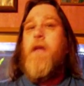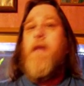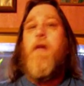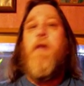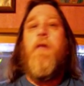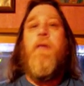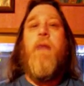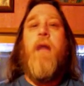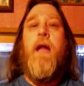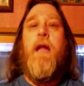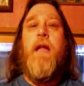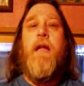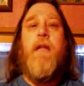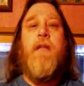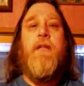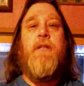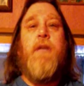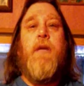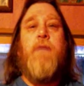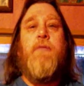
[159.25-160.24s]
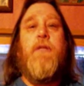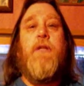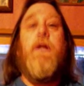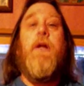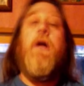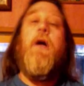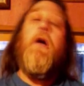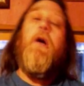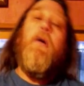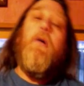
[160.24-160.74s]
I talk about any
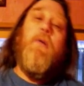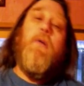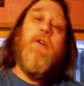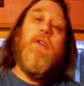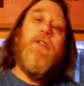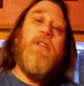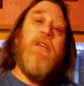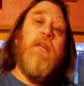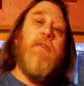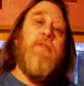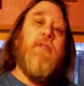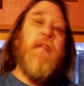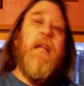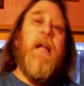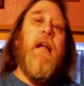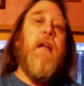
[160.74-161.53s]
subject. One subject